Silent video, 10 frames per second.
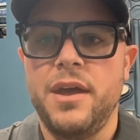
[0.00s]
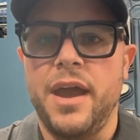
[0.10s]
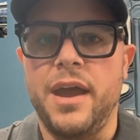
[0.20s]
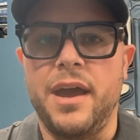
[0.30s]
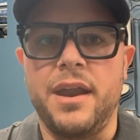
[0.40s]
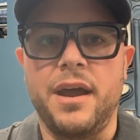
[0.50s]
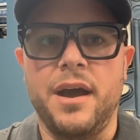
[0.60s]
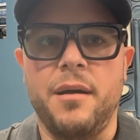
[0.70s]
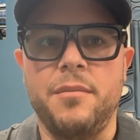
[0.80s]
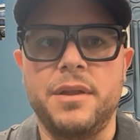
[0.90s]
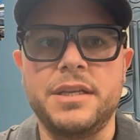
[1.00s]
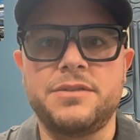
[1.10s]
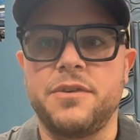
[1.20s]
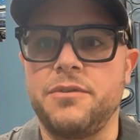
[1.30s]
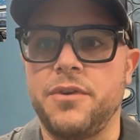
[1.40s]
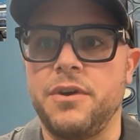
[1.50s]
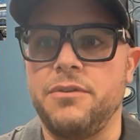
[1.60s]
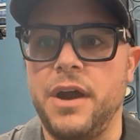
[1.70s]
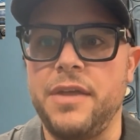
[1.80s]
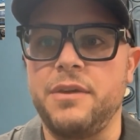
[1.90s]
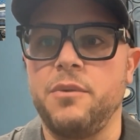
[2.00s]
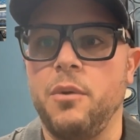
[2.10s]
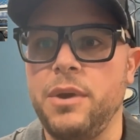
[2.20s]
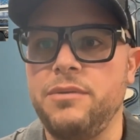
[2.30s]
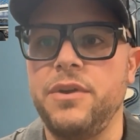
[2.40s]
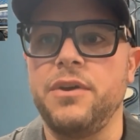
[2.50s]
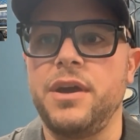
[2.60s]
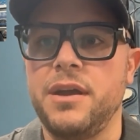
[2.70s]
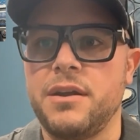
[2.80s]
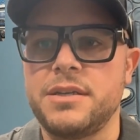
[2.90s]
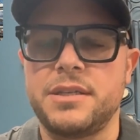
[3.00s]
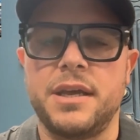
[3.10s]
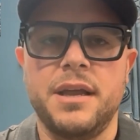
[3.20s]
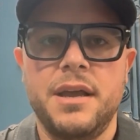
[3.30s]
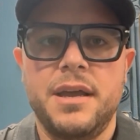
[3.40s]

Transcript: and at least for I think what we feel here is that